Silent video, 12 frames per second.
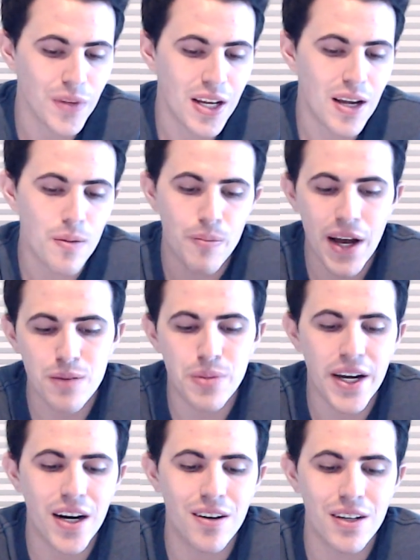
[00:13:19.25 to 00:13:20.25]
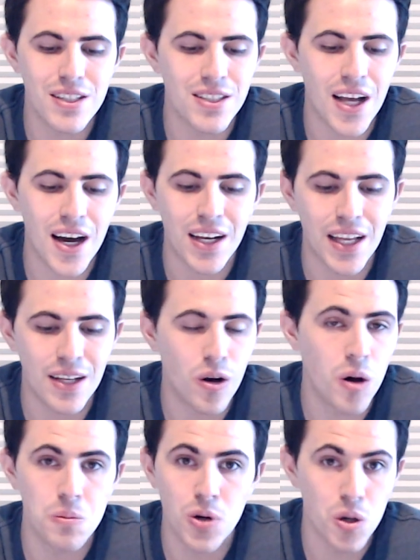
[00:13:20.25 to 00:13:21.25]
Matt Parrott is not an
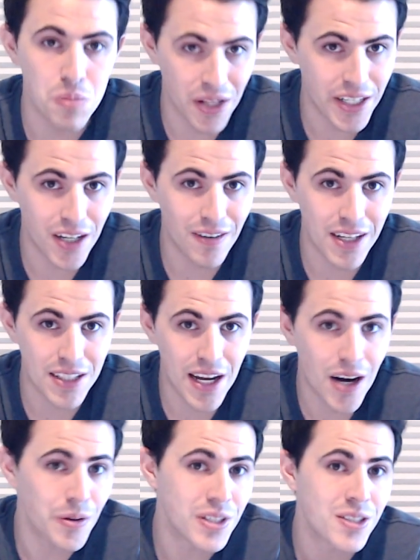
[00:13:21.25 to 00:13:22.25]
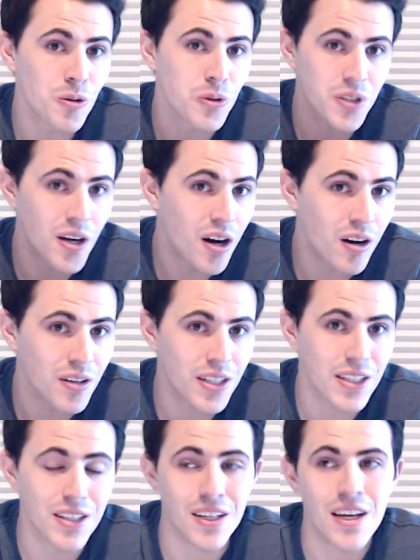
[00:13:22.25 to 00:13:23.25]
all-pro player right now. He's still young.
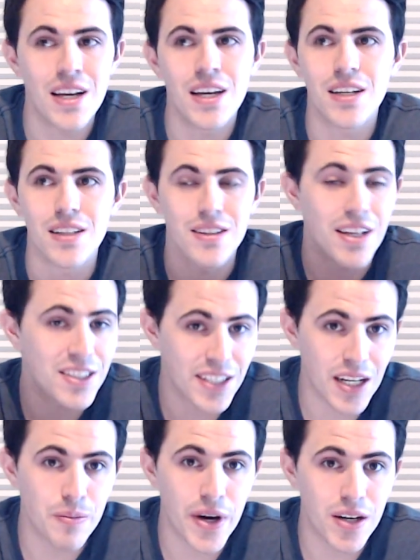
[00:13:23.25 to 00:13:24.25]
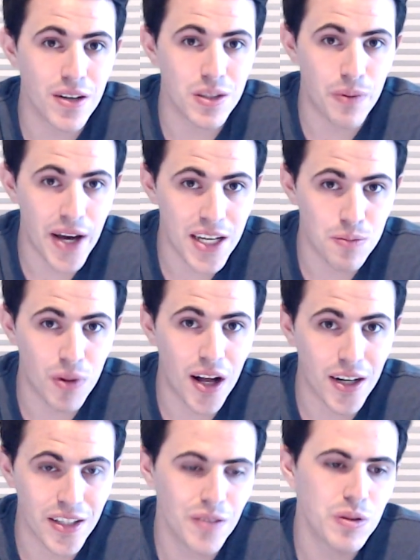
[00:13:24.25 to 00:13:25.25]
He needs to get better as a pass
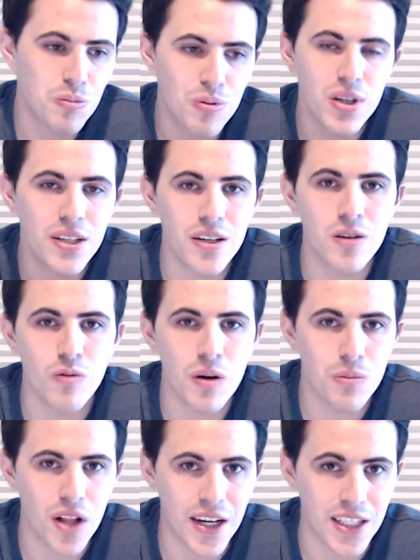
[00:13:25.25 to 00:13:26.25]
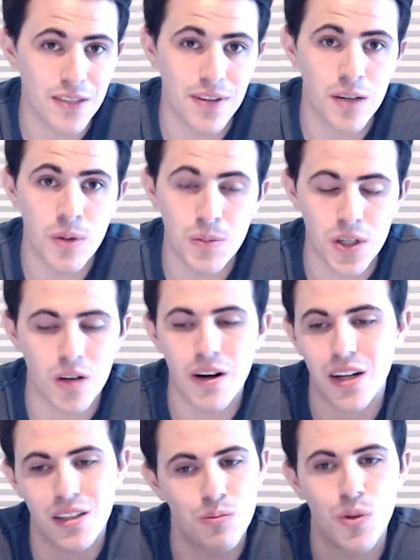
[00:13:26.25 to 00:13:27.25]
blocker. He was pretty good in run blocking, if I remember
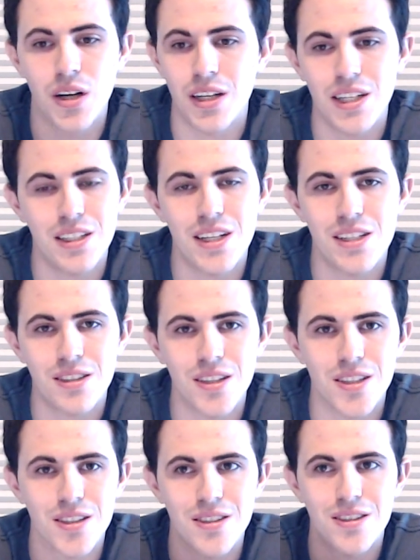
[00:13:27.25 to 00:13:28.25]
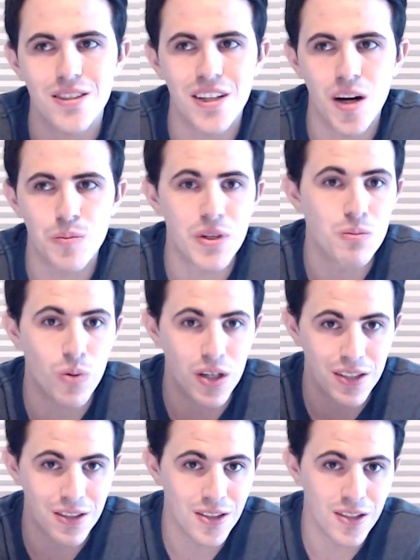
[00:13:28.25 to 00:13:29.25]
correctly, but he needs to just, be more
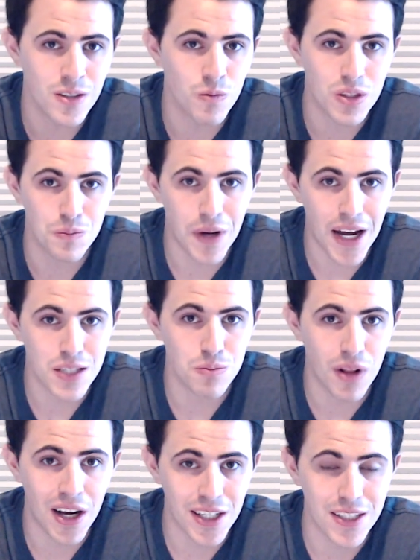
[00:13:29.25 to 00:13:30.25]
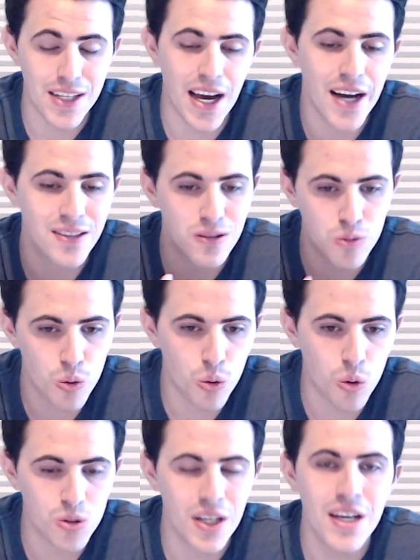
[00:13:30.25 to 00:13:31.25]
consistent with the pass blocking. He has the
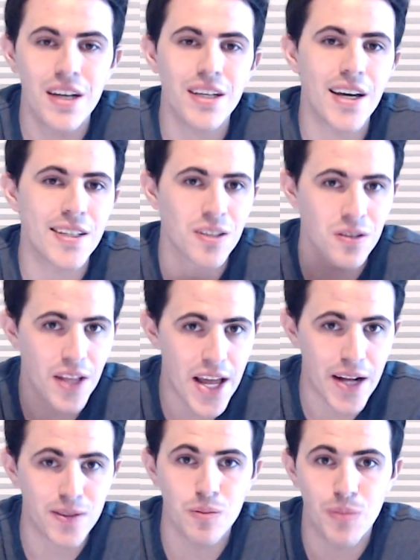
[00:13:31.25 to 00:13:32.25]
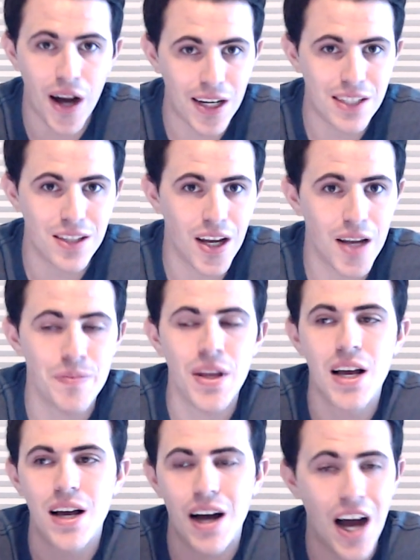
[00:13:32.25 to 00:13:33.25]
tools. He has the length, the body type.
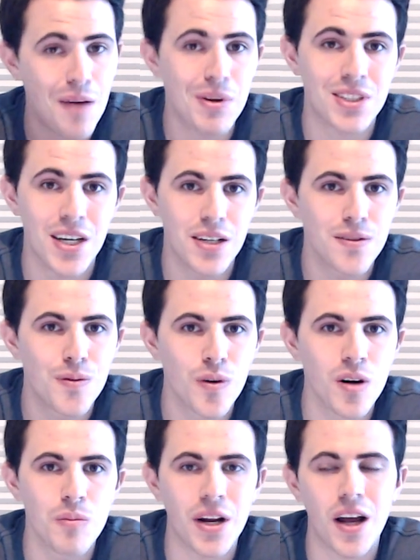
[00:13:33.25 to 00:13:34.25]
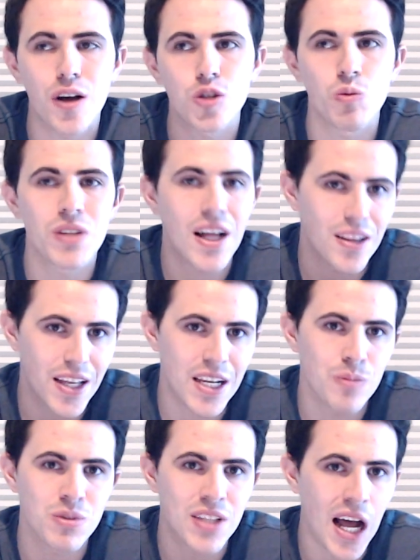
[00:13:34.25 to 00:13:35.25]
I'm excited for him, but I also would not let
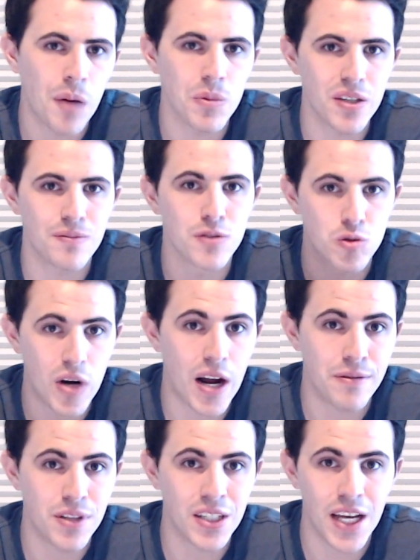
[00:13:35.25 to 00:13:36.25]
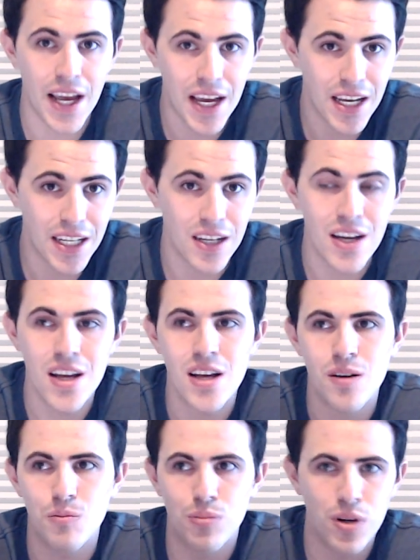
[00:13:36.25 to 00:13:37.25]
him stop me from drafting a
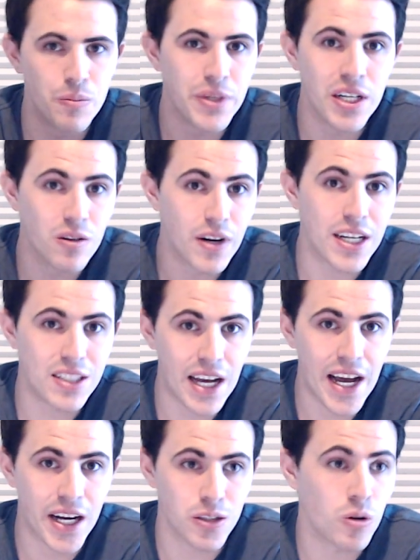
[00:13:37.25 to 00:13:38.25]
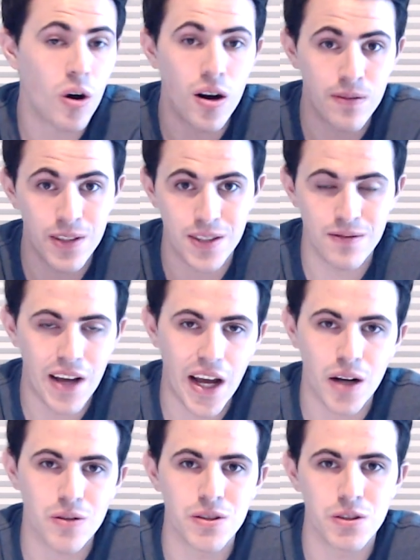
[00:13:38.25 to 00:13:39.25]
premier right tackle or offensive
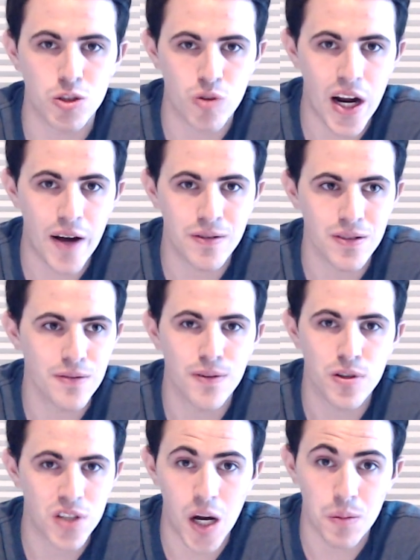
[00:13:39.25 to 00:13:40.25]
tackle in this draft in the first couple